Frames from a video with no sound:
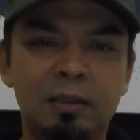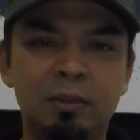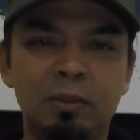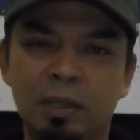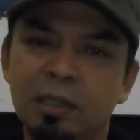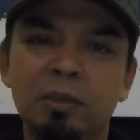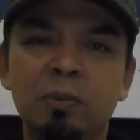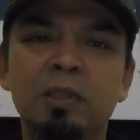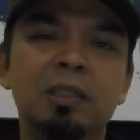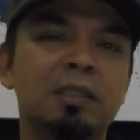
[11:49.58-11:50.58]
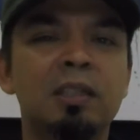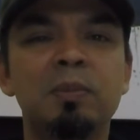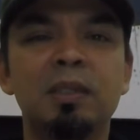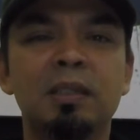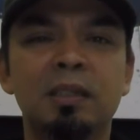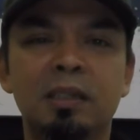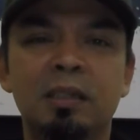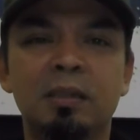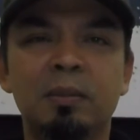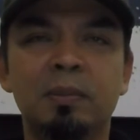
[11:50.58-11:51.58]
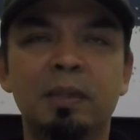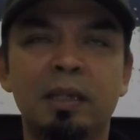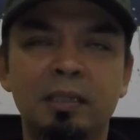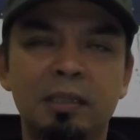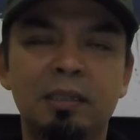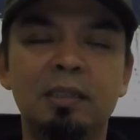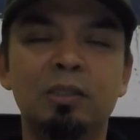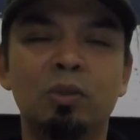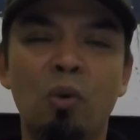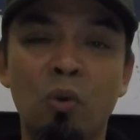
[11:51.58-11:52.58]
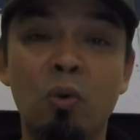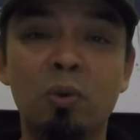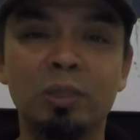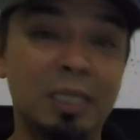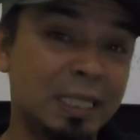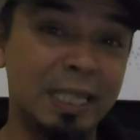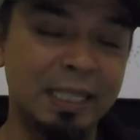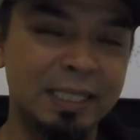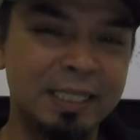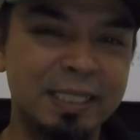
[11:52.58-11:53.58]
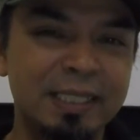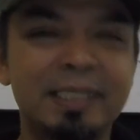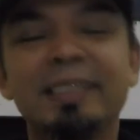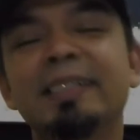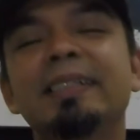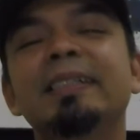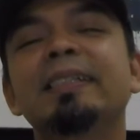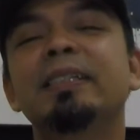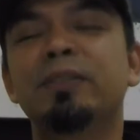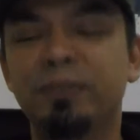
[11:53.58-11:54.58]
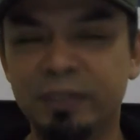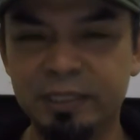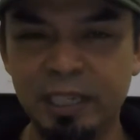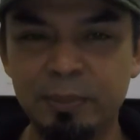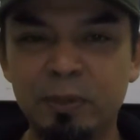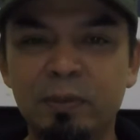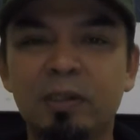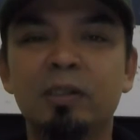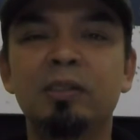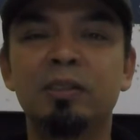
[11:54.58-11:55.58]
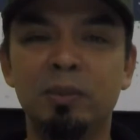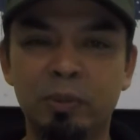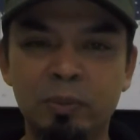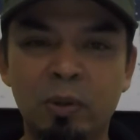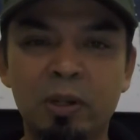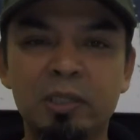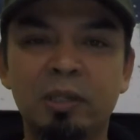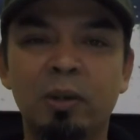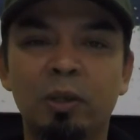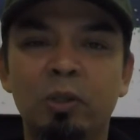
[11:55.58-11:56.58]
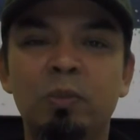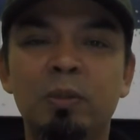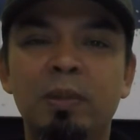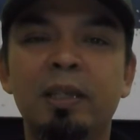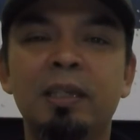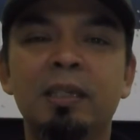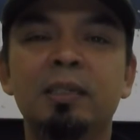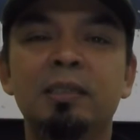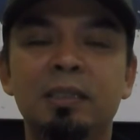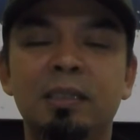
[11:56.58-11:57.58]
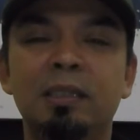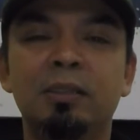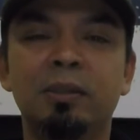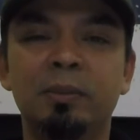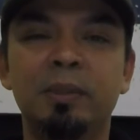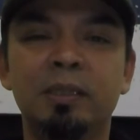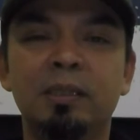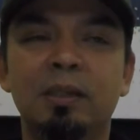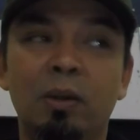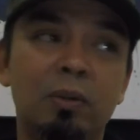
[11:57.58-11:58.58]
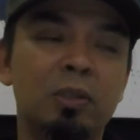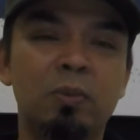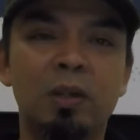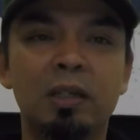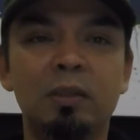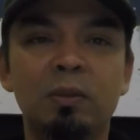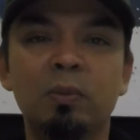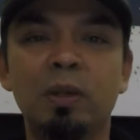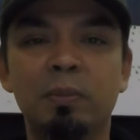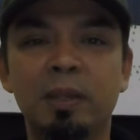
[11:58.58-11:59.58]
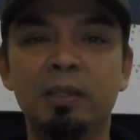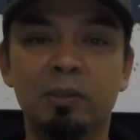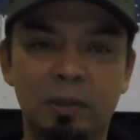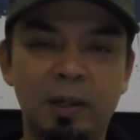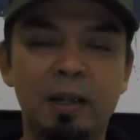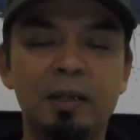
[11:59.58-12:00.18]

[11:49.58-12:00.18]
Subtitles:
To us, we just name it Asiatis Hong Kong G6. First time ever the Siput boys are going to be playing in a G6 tournament. All this while we are playing Sorka.